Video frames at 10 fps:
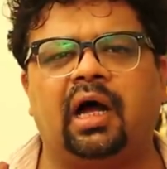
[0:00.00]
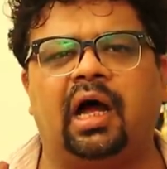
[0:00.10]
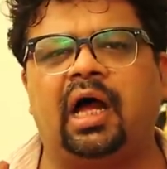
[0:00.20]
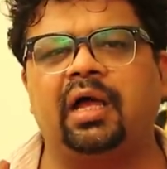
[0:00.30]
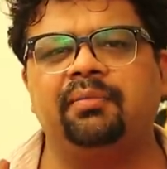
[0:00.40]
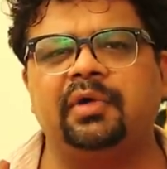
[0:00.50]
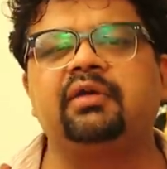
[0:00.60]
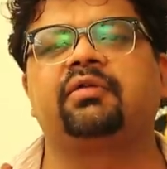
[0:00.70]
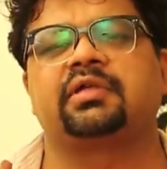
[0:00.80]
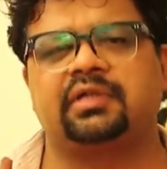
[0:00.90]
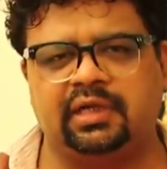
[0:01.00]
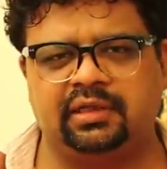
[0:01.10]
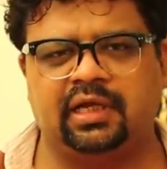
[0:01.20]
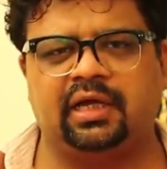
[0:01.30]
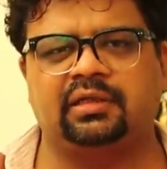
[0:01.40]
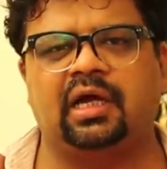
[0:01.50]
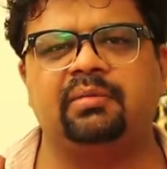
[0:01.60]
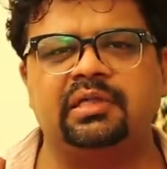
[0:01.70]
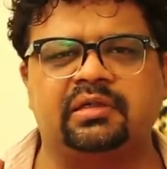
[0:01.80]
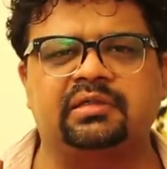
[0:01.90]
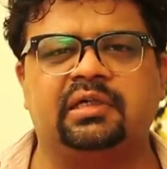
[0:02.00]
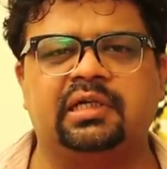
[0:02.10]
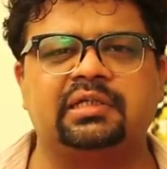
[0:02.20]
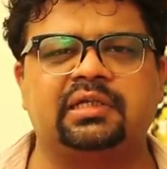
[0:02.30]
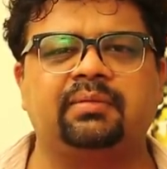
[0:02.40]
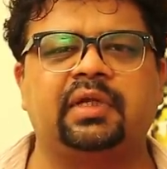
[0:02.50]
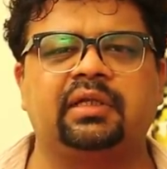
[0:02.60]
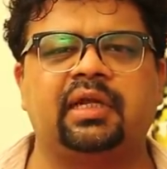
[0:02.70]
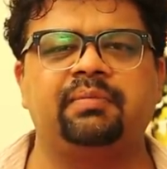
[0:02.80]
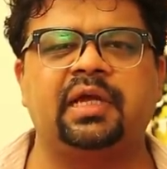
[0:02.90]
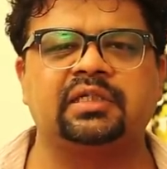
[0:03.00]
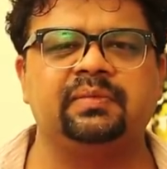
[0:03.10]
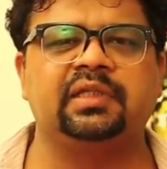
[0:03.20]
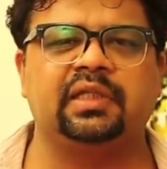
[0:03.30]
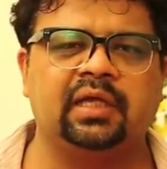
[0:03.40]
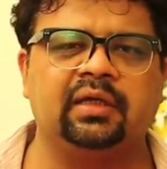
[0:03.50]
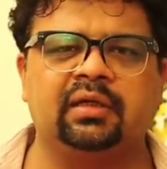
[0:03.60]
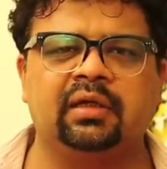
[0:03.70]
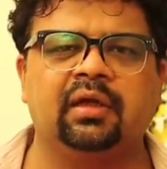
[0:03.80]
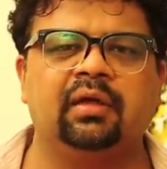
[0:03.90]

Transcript: I'm interested in that. I'm interested in something that makes me think